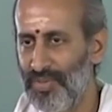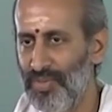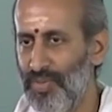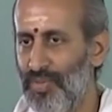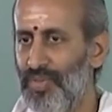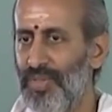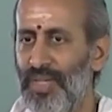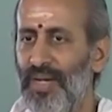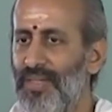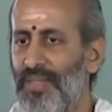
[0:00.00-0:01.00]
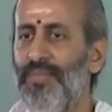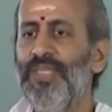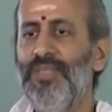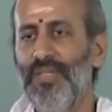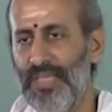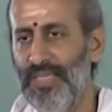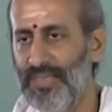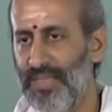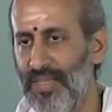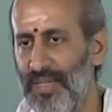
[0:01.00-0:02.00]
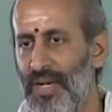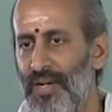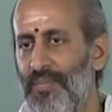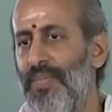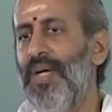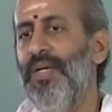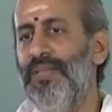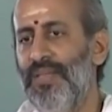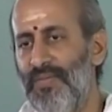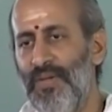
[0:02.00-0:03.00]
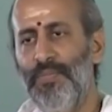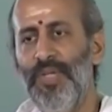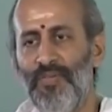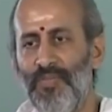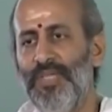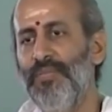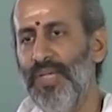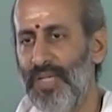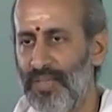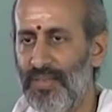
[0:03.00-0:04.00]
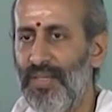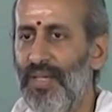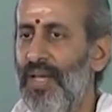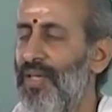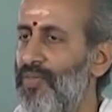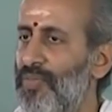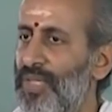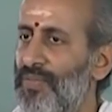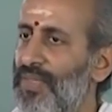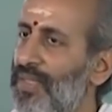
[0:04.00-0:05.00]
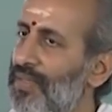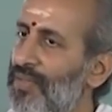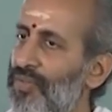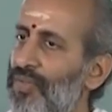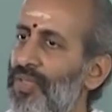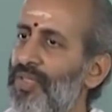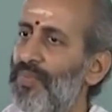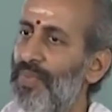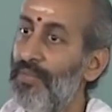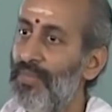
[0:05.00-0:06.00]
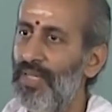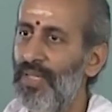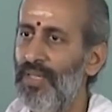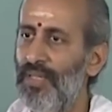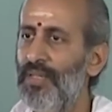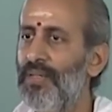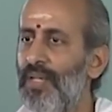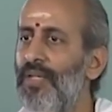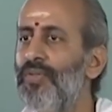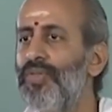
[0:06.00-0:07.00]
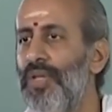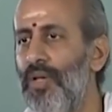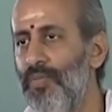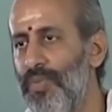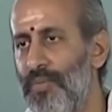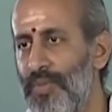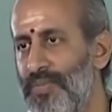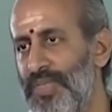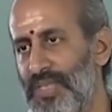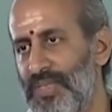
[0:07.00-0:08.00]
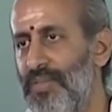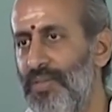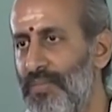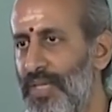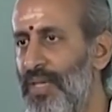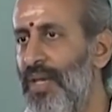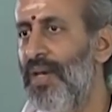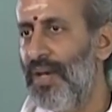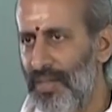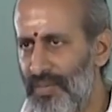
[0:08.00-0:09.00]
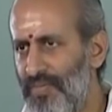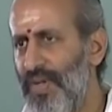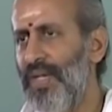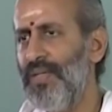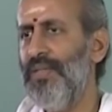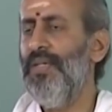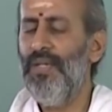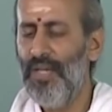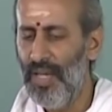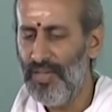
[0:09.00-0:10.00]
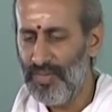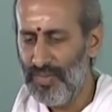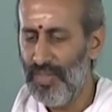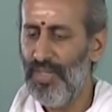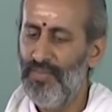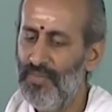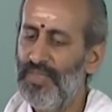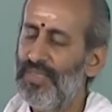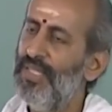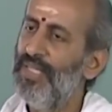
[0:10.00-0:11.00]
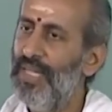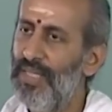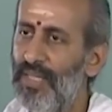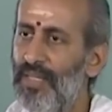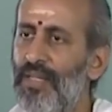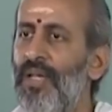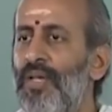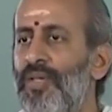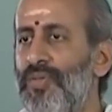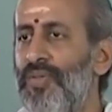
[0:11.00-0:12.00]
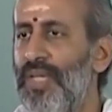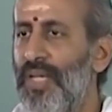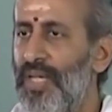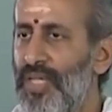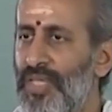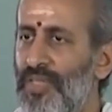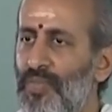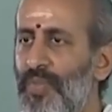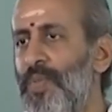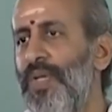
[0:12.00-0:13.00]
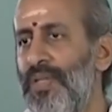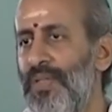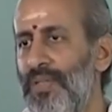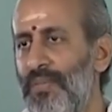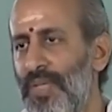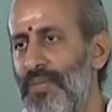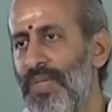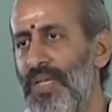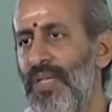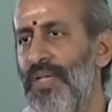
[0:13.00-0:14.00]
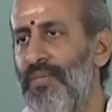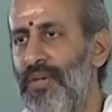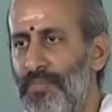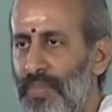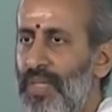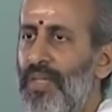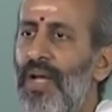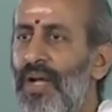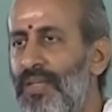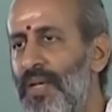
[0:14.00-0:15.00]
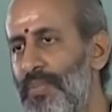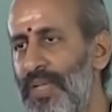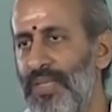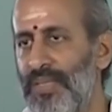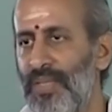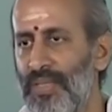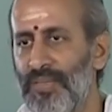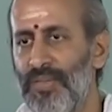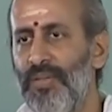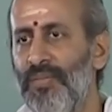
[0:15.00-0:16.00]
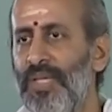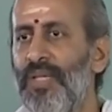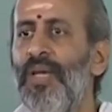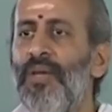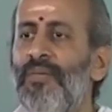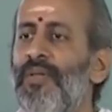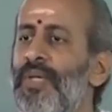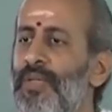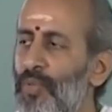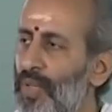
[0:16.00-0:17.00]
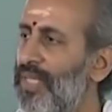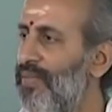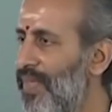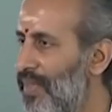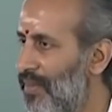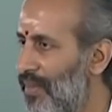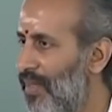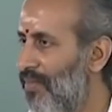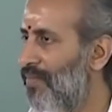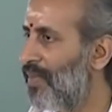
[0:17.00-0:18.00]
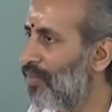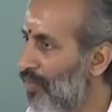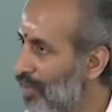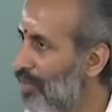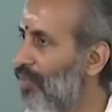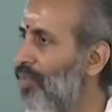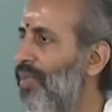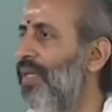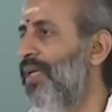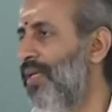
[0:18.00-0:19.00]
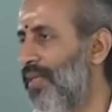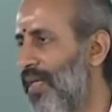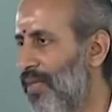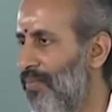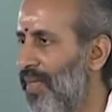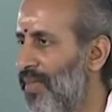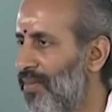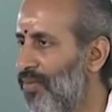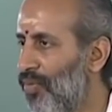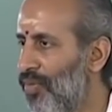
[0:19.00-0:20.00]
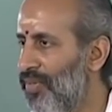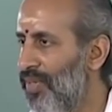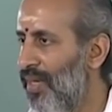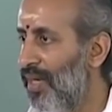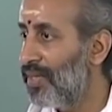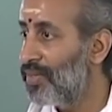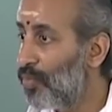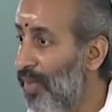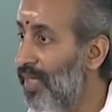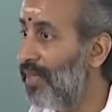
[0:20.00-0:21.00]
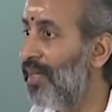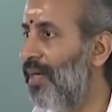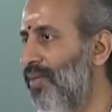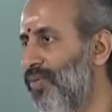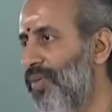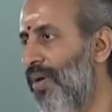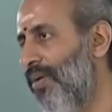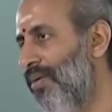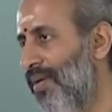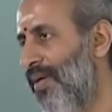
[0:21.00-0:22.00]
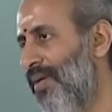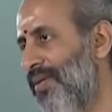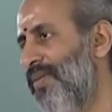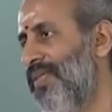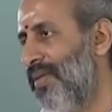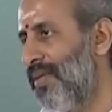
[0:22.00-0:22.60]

So Ganitam is not listed, but the development of mathematics, as you might have seen, so is primarily in trying to solve problems in astronomy, and in fact as we will see later, so the connections between the mathematical development and the application in astronomy will become quite evident when we look into the later part of the course as to why they had to solve first